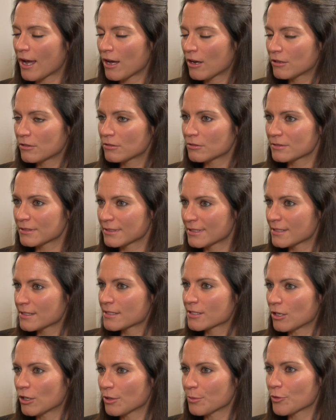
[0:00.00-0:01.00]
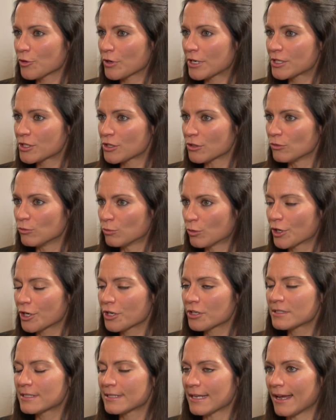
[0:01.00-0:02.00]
how this collaboration worked